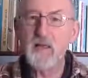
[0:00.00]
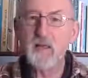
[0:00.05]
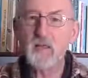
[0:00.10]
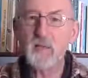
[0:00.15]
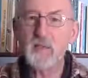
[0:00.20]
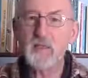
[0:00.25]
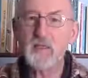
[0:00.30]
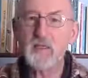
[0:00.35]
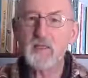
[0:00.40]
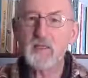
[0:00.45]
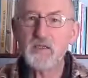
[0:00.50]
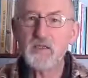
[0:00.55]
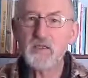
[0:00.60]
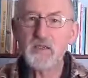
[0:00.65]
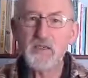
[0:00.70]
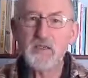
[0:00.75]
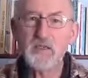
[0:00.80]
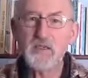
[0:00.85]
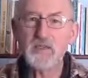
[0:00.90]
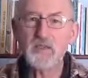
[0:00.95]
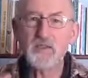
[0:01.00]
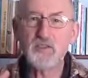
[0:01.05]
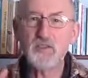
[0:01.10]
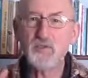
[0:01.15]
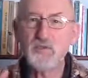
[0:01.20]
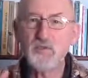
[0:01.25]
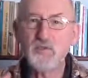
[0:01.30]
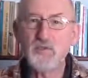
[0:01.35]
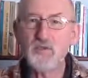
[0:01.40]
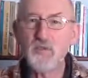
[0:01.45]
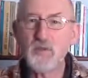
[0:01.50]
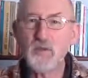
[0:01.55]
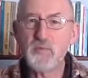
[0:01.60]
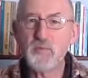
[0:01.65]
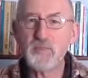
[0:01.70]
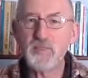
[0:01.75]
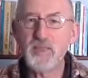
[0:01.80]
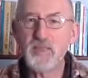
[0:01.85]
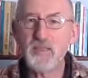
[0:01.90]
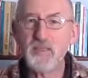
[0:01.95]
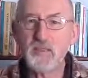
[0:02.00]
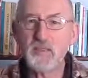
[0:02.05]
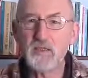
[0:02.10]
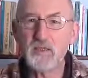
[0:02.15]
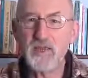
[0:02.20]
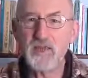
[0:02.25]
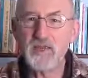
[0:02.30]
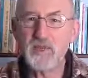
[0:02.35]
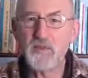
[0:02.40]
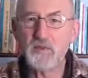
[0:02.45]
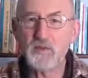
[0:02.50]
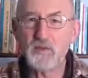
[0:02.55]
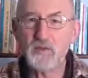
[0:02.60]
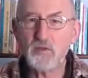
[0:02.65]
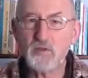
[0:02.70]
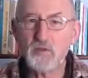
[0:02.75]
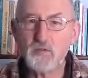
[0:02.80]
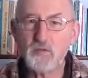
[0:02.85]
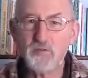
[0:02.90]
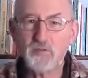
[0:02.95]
but it is 2 to 3% accurate.